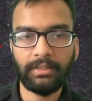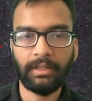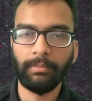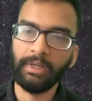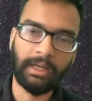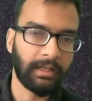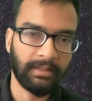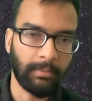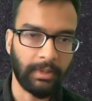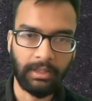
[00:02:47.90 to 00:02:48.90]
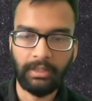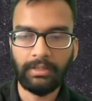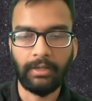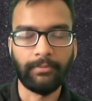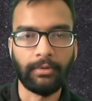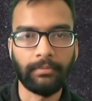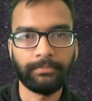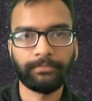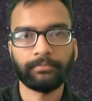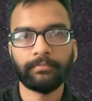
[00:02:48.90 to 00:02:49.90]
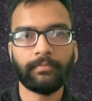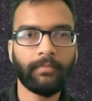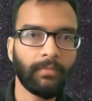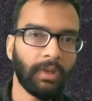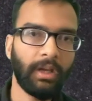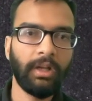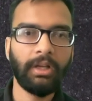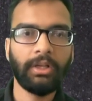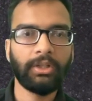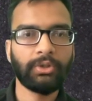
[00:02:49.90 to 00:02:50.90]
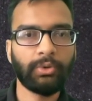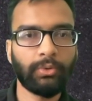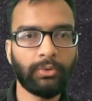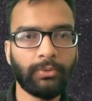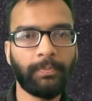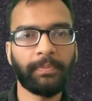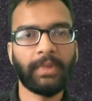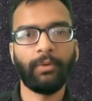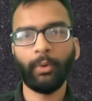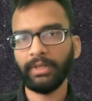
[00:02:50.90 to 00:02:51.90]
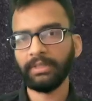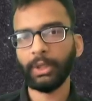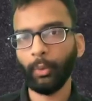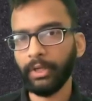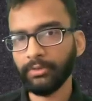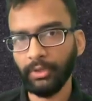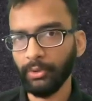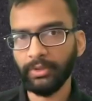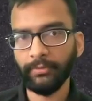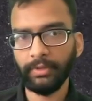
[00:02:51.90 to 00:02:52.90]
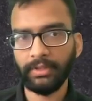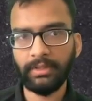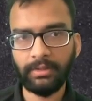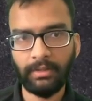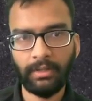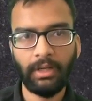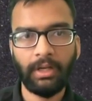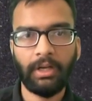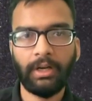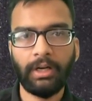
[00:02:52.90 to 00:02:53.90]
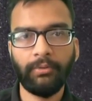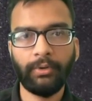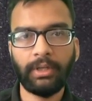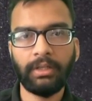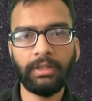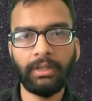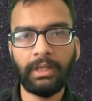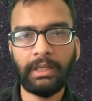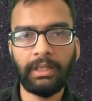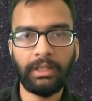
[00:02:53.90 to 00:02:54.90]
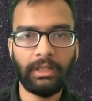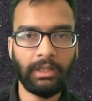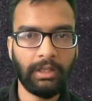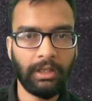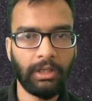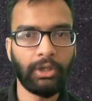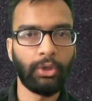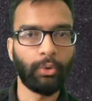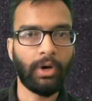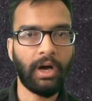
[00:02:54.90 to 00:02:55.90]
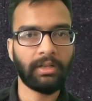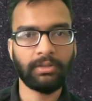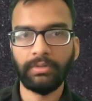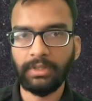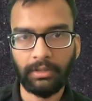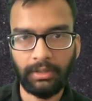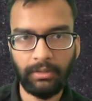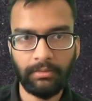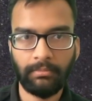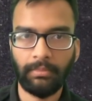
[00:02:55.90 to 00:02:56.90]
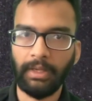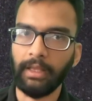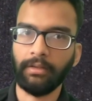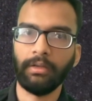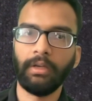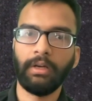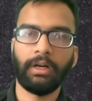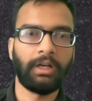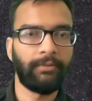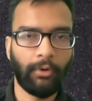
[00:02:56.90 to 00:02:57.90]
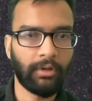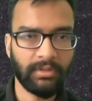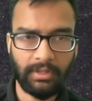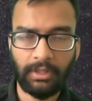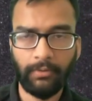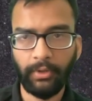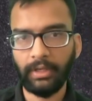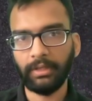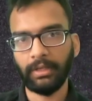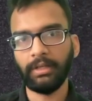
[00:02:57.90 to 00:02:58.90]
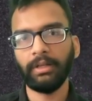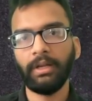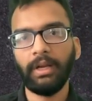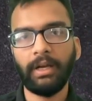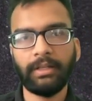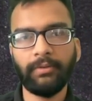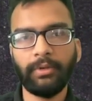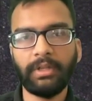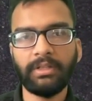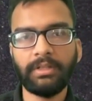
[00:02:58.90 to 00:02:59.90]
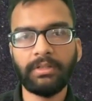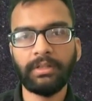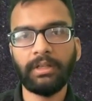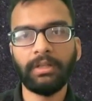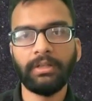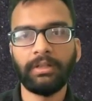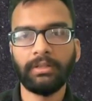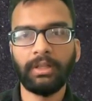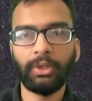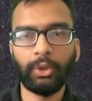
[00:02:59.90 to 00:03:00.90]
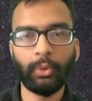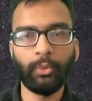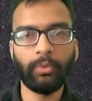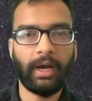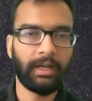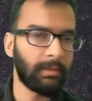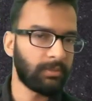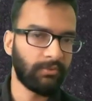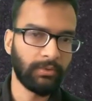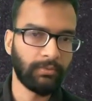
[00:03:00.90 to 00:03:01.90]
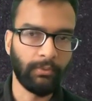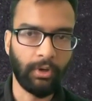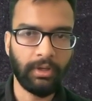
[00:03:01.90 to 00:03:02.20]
builder design pattern is helpful. So what is a quick solution for this? We can create a no args constructor, like a default constructor we can create, and then we can just set the two items which we want,